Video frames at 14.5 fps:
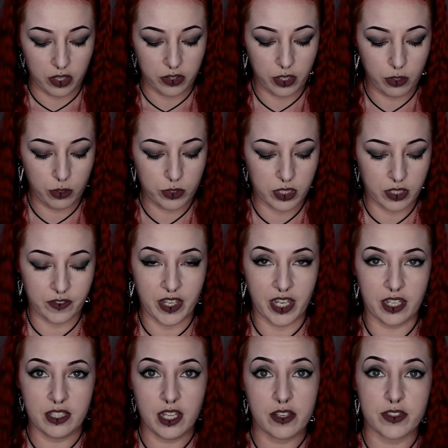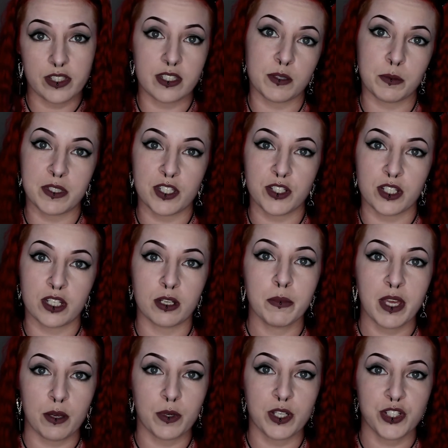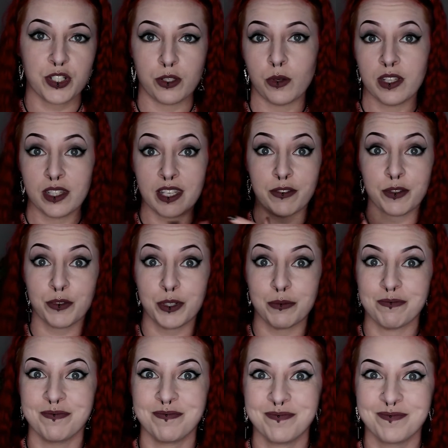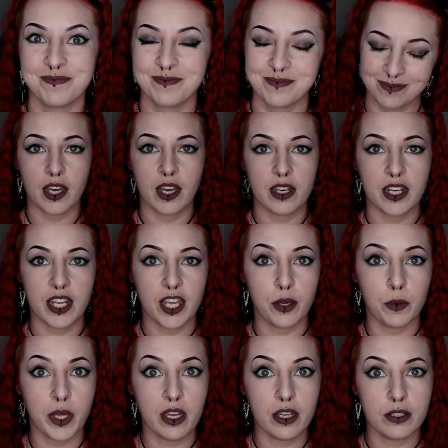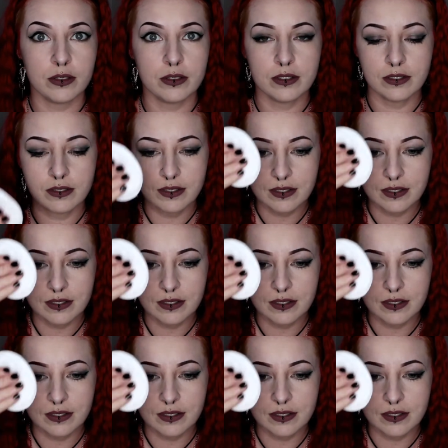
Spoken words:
those of a nervous disposition may wish to leave the room. And here we go.